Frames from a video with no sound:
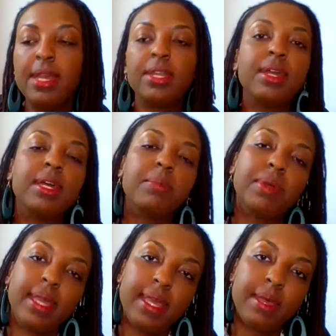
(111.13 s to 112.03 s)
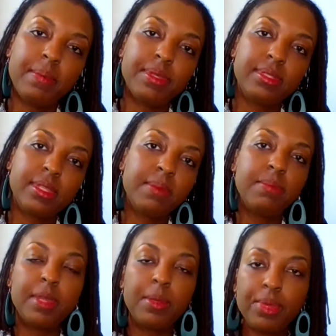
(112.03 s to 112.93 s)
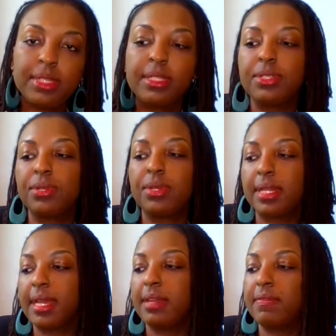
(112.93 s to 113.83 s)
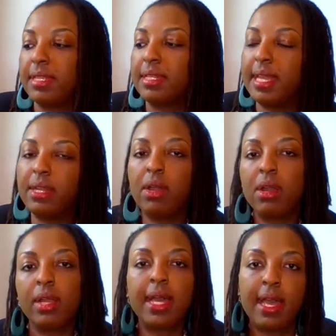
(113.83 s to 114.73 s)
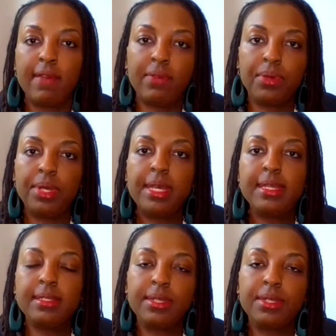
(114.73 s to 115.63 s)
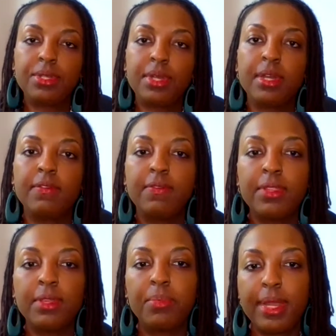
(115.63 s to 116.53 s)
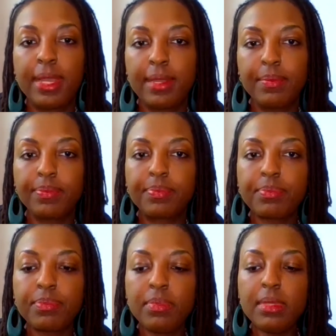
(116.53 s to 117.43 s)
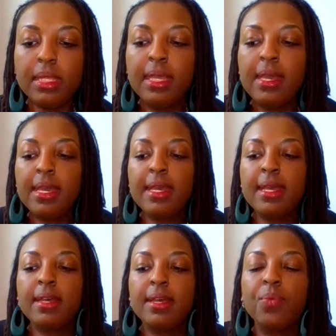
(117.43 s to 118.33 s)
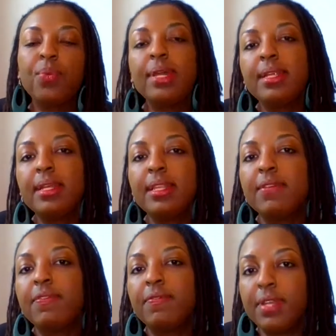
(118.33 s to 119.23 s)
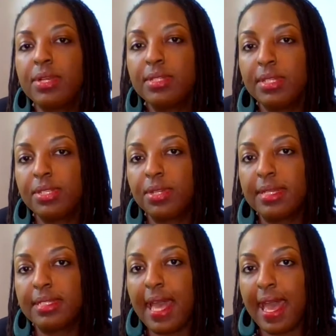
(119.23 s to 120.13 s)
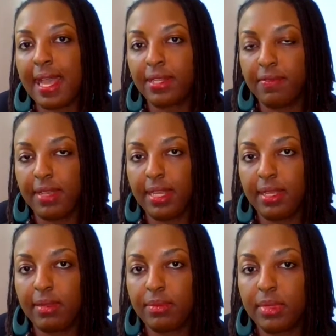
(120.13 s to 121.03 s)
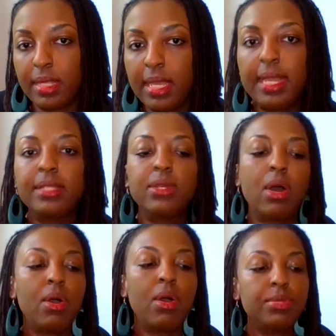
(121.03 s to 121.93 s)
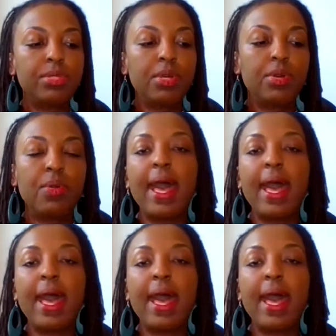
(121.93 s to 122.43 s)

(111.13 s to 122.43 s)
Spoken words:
your hippocampus, the memory center, and kind of the date archival center of the brain. When the fear center is activated, it's also